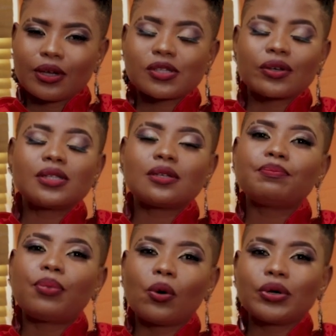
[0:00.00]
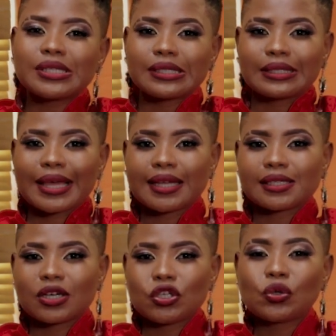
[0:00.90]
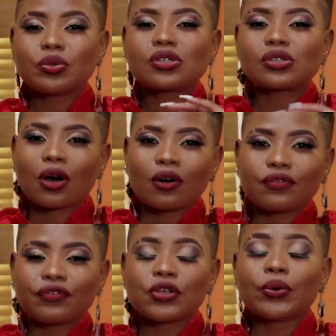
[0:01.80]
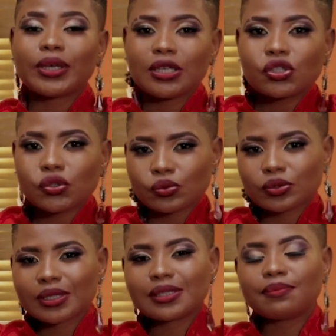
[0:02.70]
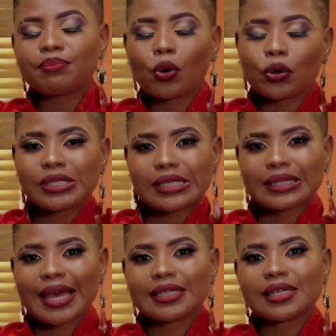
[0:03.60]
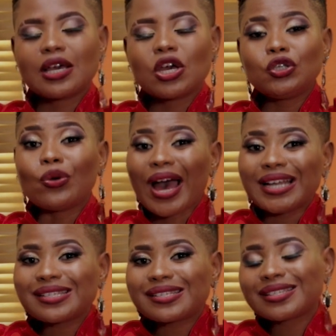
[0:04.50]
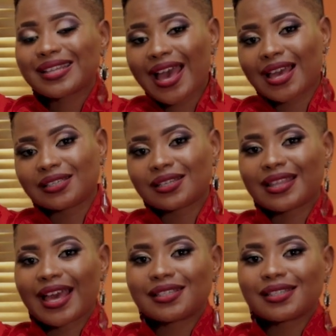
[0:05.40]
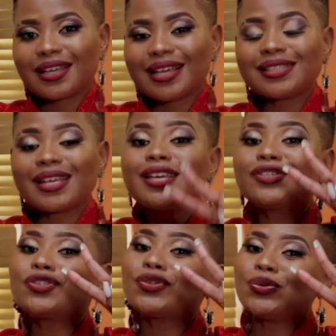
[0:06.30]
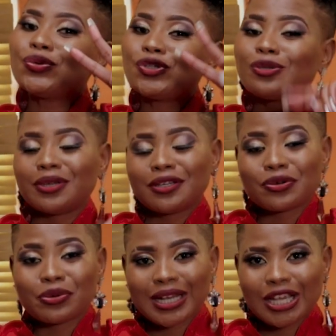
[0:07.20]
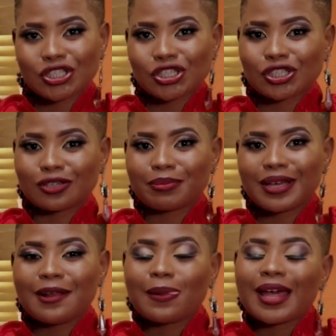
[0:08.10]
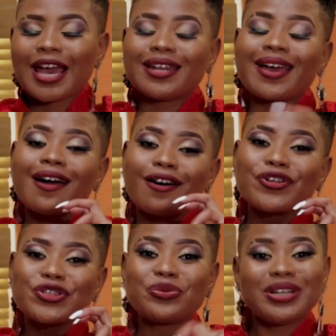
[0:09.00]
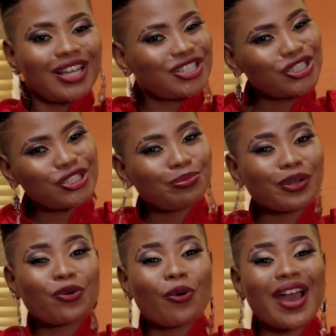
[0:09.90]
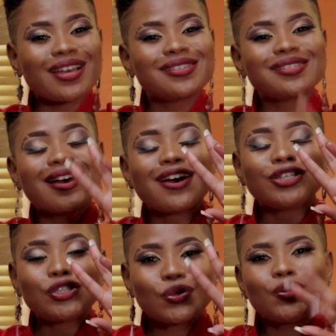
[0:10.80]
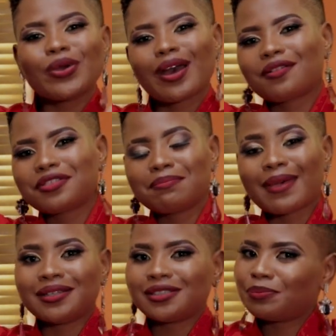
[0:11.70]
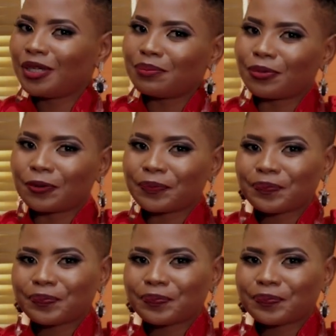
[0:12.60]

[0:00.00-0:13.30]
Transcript: So it's important that you resolve your issues. It's important that you understand that it takes two to be in a relationship, and a healthy relationship requires two healthy minded people.